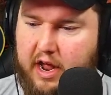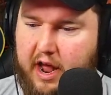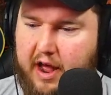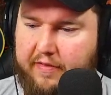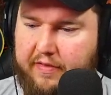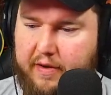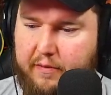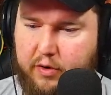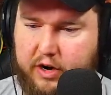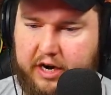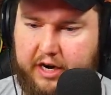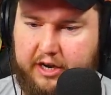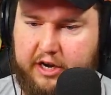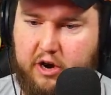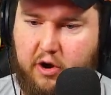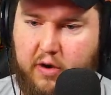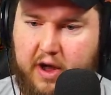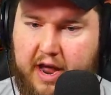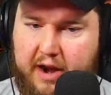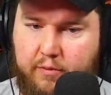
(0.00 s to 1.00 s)
And then we're gonna
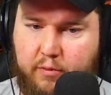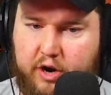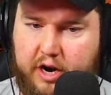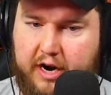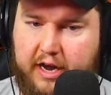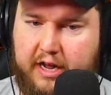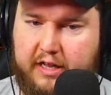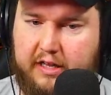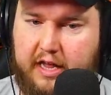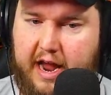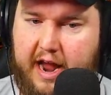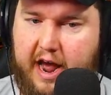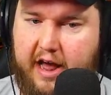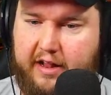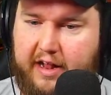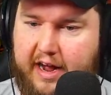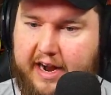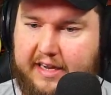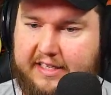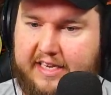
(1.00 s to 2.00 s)
go ahead and we're gonna
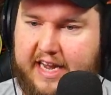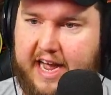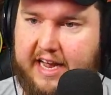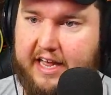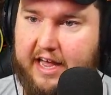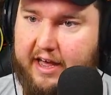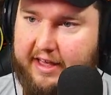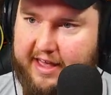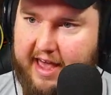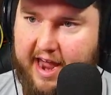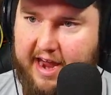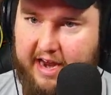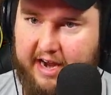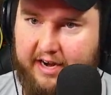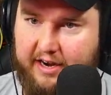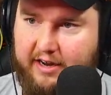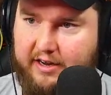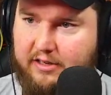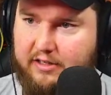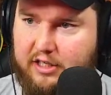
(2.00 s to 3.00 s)
ally attack
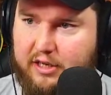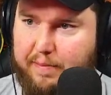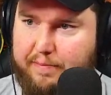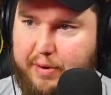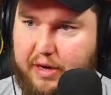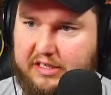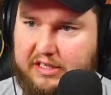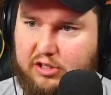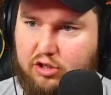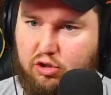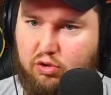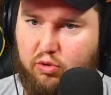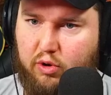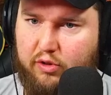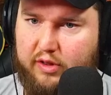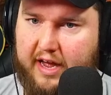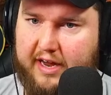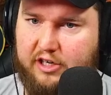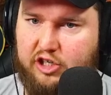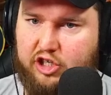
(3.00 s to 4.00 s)
again to bust through
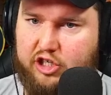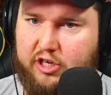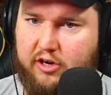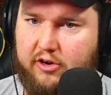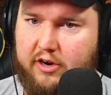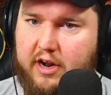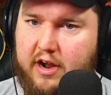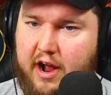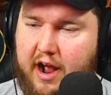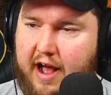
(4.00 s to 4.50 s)
that shield.